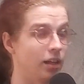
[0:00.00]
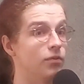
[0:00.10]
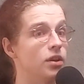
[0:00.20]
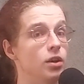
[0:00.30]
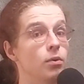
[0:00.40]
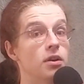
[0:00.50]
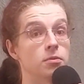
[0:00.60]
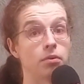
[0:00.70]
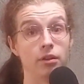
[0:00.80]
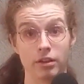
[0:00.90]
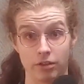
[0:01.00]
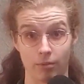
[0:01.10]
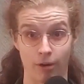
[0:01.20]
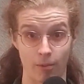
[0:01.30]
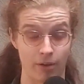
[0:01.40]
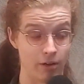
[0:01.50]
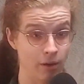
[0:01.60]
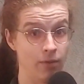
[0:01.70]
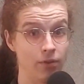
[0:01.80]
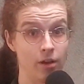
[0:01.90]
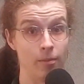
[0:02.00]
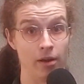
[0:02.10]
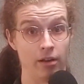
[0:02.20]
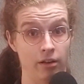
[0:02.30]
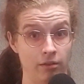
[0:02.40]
give the US Police Department a run for their money.